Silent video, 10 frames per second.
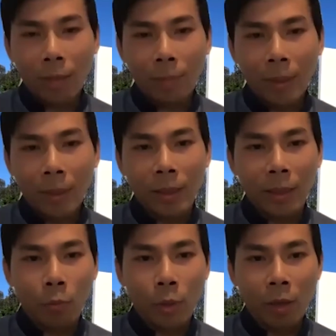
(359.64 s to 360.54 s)

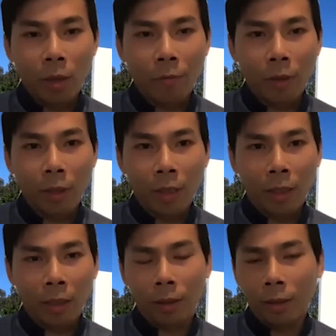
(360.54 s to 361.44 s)
basically, we
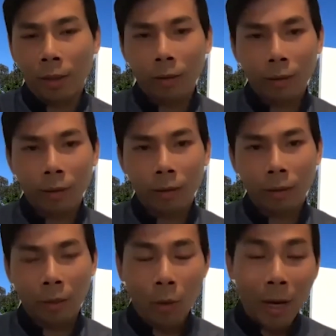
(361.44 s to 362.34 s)
offer
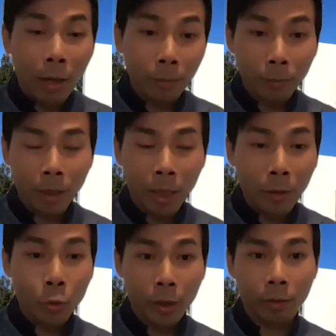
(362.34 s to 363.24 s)
around
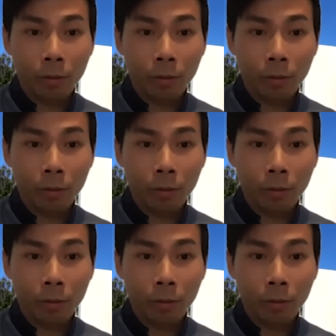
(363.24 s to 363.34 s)
100